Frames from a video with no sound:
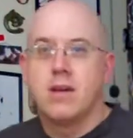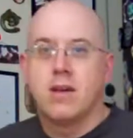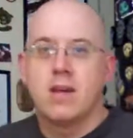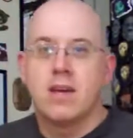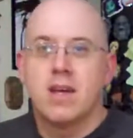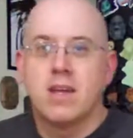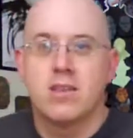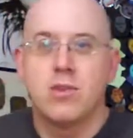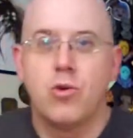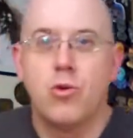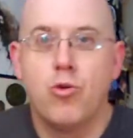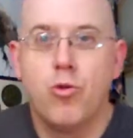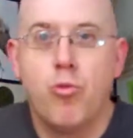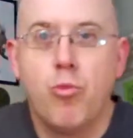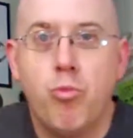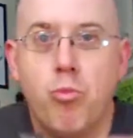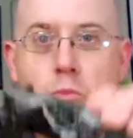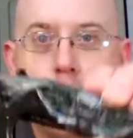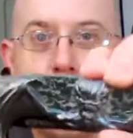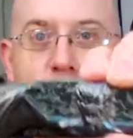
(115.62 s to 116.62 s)
Got the old
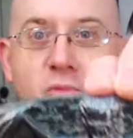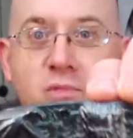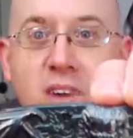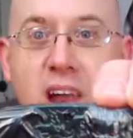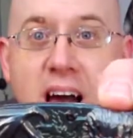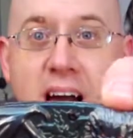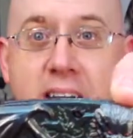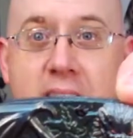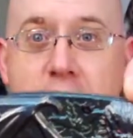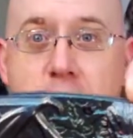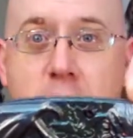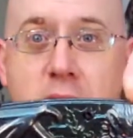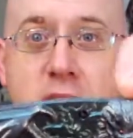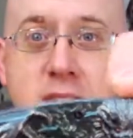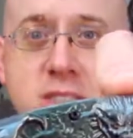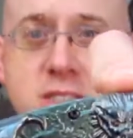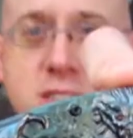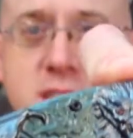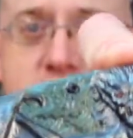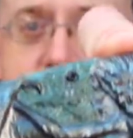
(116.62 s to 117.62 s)
flying
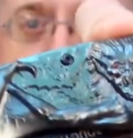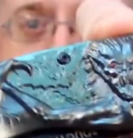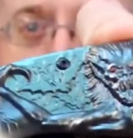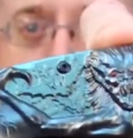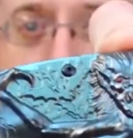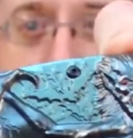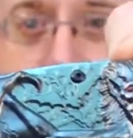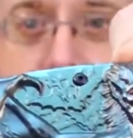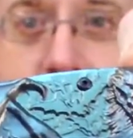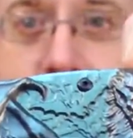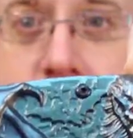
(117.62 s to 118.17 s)
monster knife here.